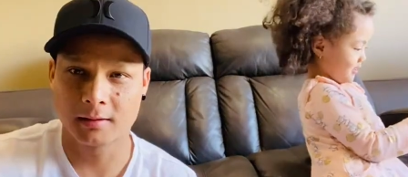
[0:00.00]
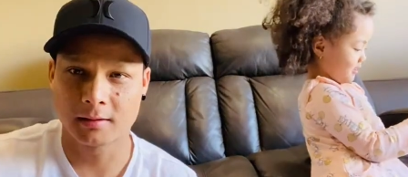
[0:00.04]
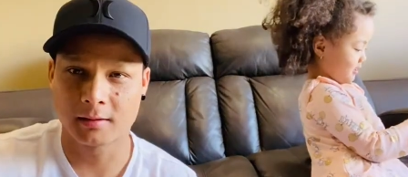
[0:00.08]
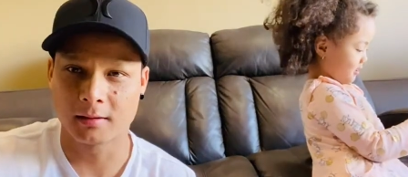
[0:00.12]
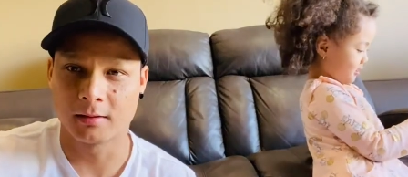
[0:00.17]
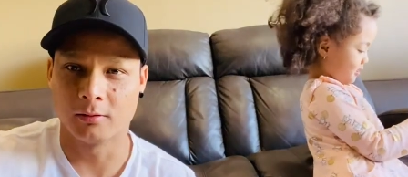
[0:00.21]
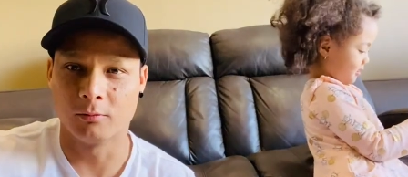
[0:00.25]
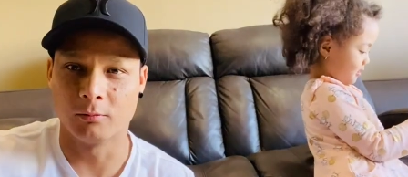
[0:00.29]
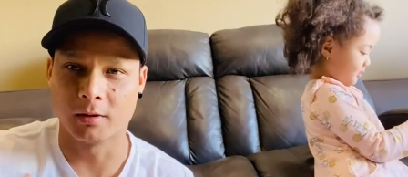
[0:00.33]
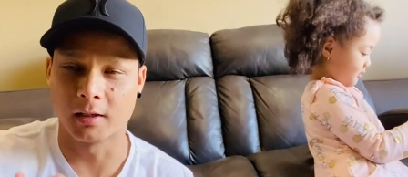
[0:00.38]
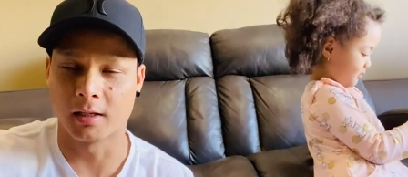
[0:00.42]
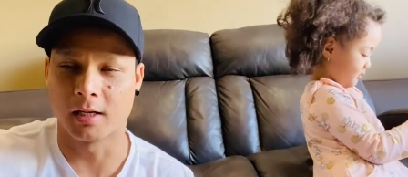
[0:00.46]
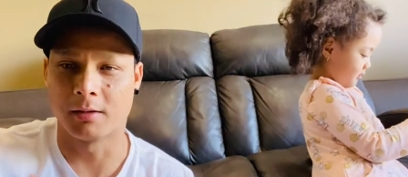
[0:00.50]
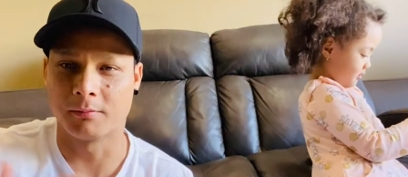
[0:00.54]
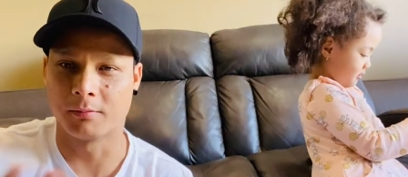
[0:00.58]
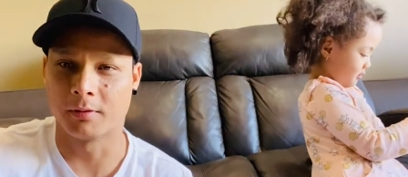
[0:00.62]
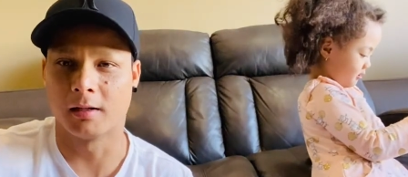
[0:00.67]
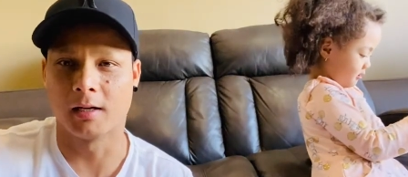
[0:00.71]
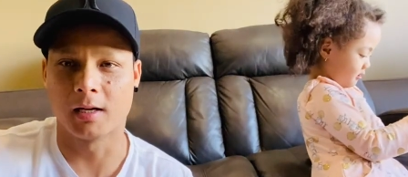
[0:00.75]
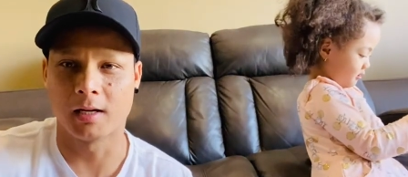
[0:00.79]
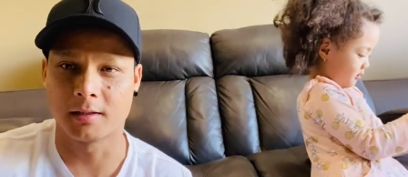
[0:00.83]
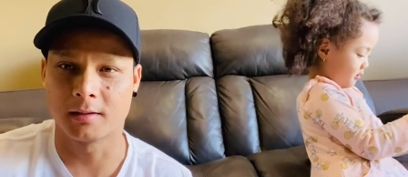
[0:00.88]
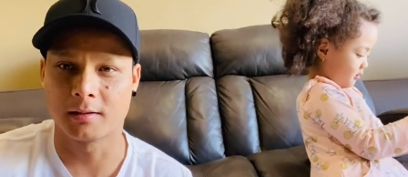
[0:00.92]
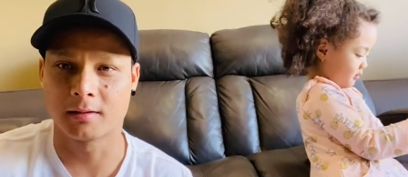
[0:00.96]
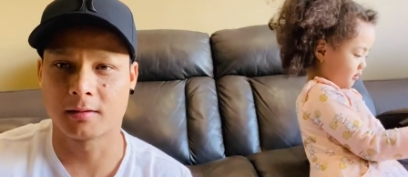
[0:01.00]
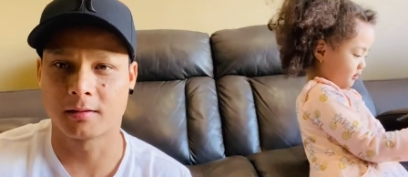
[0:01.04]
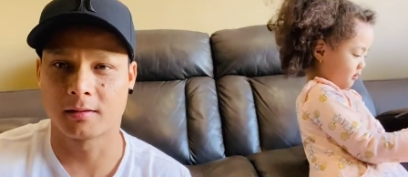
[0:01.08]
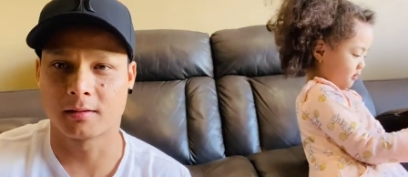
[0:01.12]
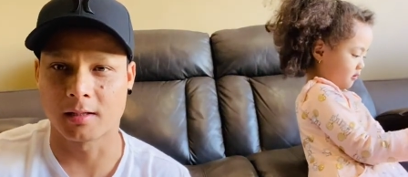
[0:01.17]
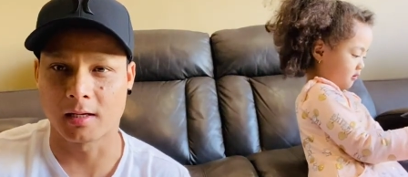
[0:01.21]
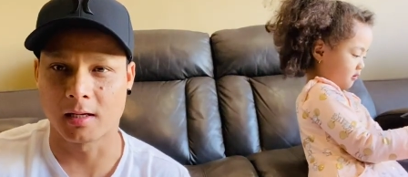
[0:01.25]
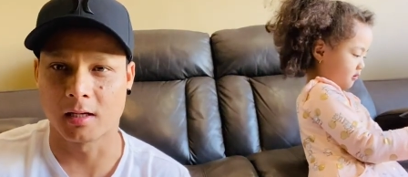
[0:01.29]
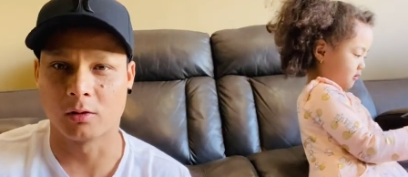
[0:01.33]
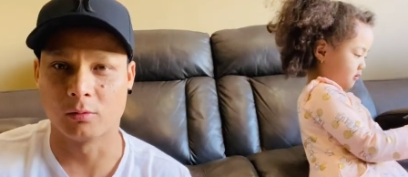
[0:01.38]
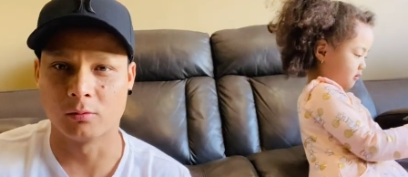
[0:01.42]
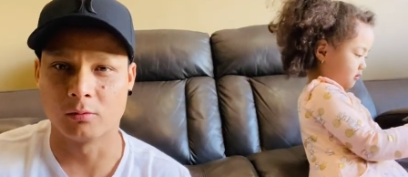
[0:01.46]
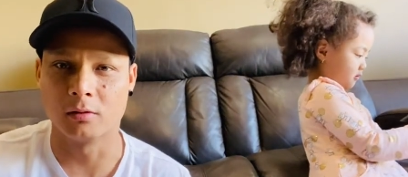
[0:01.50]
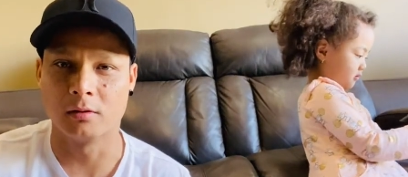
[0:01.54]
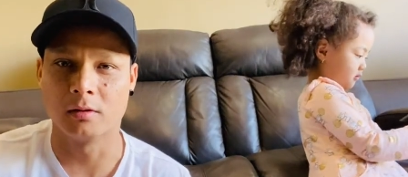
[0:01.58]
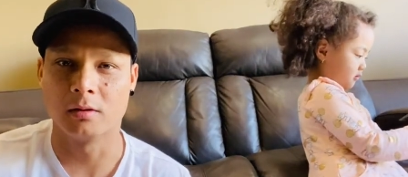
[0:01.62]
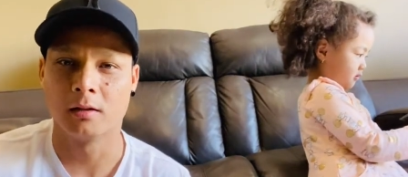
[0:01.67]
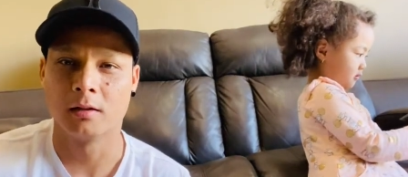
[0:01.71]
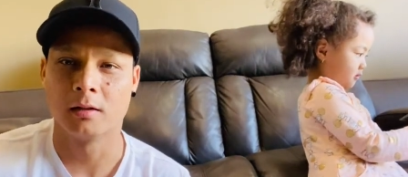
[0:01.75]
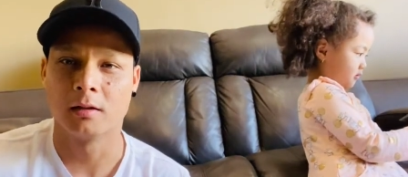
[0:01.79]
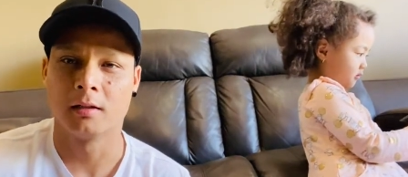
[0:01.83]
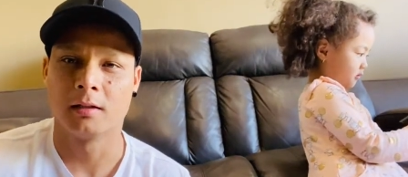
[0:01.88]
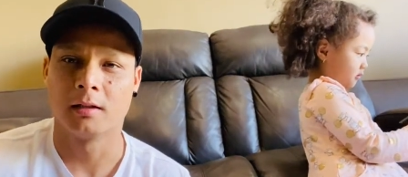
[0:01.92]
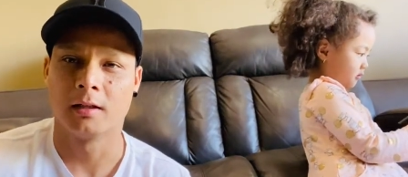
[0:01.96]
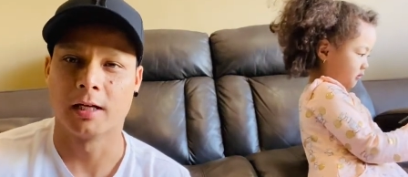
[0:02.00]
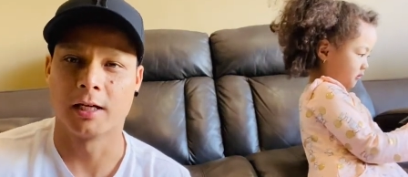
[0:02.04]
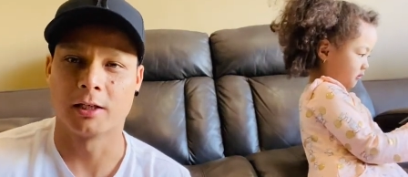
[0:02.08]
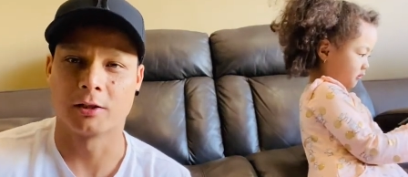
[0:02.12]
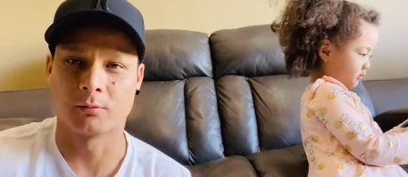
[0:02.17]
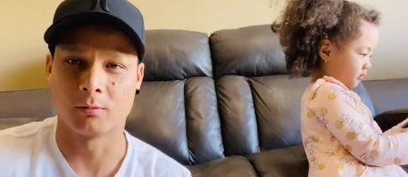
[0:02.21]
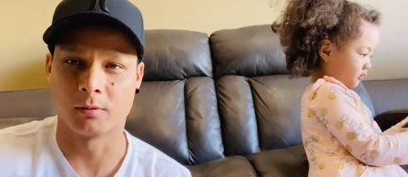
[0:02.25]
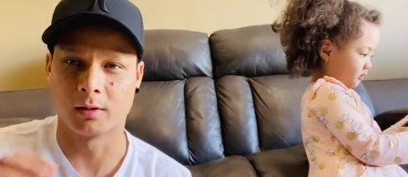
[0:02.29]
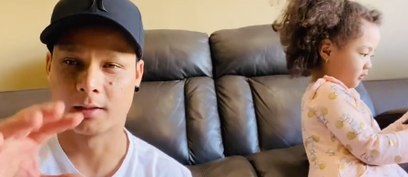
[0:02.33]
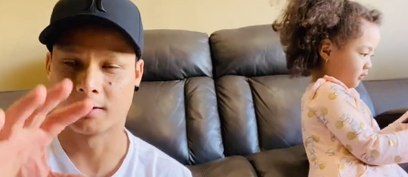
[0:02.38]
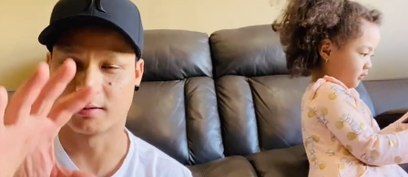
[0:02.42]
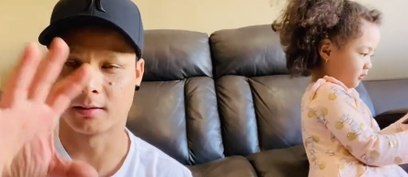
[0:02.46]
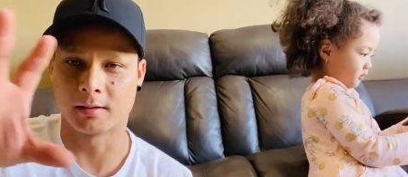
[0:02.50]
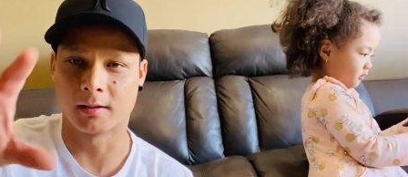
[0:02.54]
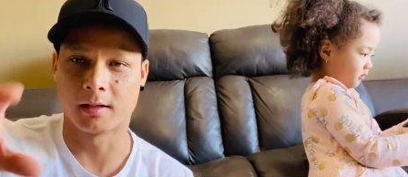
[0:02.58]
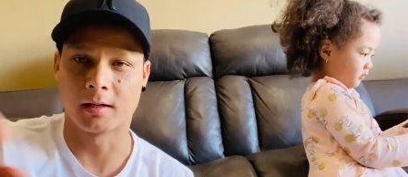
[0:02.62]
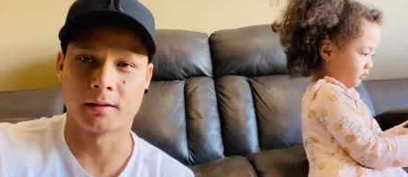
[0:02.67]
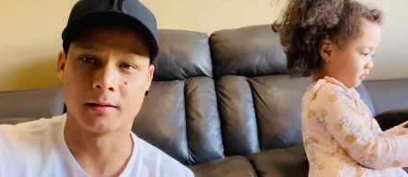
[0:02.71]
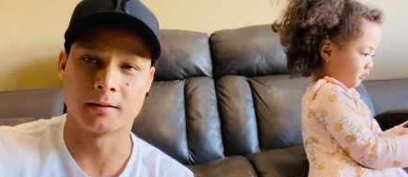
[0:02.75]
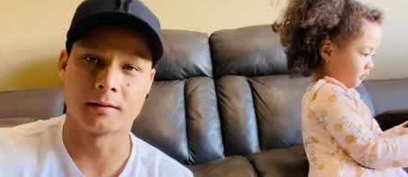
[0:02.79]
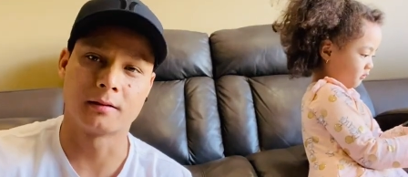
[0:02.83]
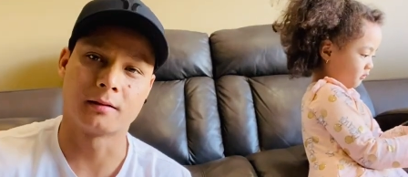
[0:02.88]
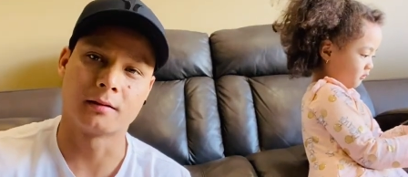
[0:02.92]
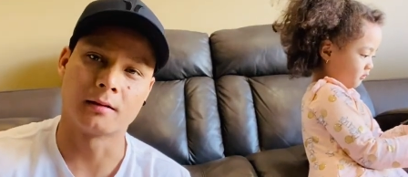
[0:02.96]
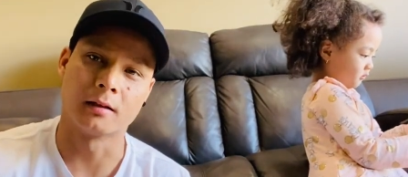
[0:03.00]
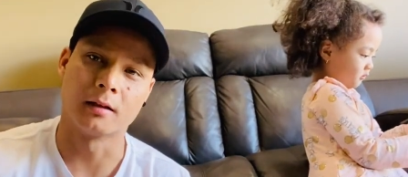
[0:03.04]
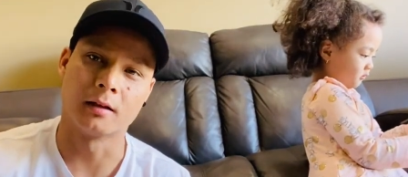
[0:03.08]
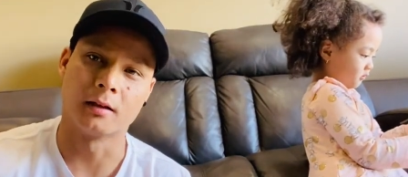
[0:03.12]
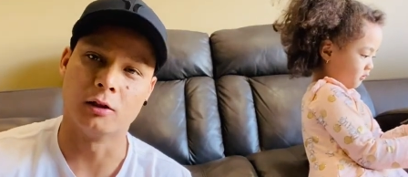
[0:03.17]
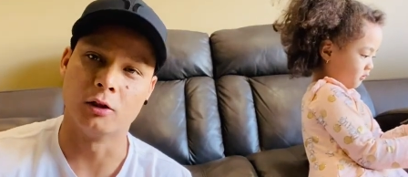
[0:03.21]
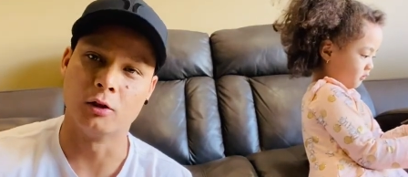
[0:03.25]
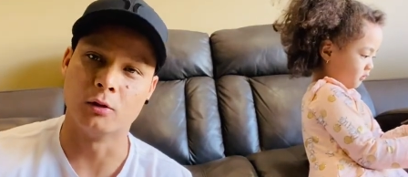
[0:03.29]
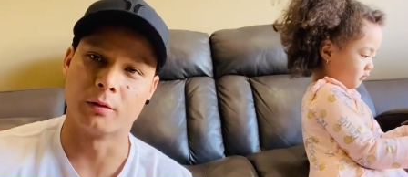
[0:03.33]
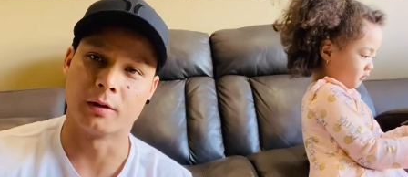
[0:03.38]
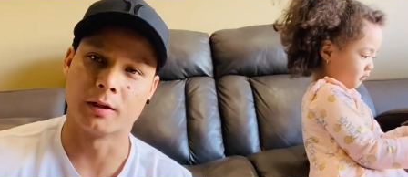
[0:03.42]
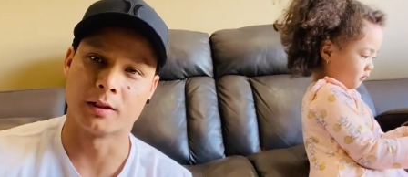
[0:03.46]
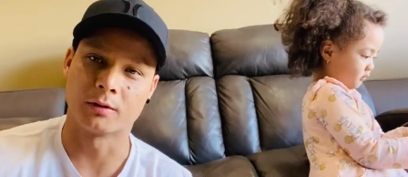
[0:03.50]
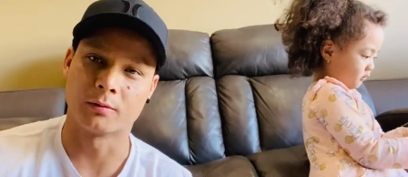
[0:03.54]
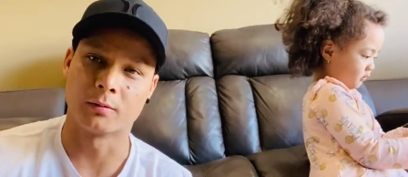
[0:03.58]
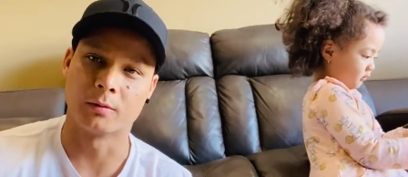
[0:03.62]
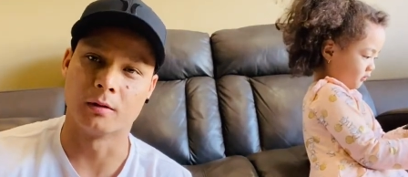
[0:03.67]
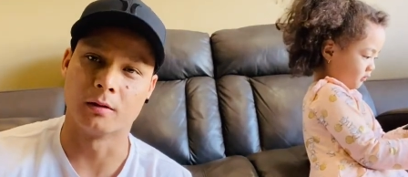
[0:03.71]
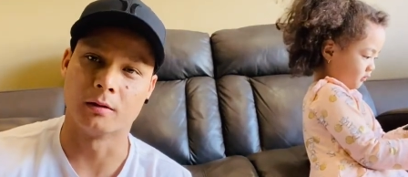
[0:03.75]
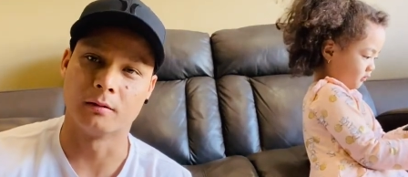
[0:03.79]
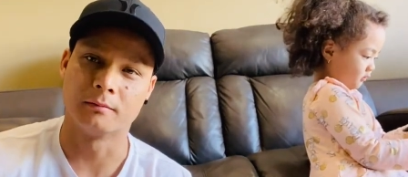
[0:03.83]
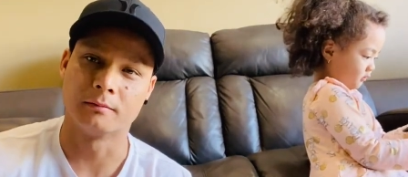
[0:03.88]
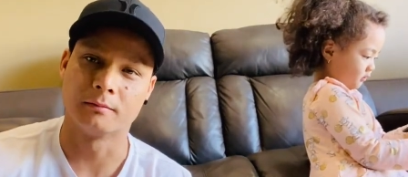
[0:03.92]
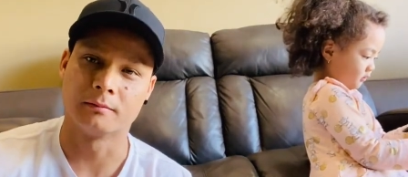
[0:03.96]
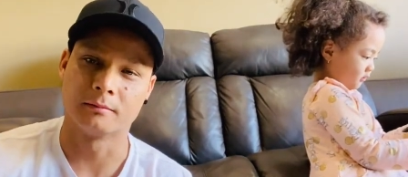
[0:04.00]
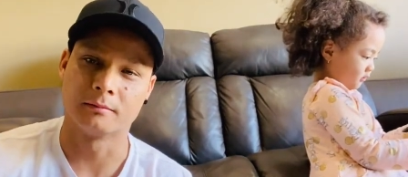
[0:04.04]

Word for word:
Speaker 1: we can have a nice sound as well as nice uh, look as well.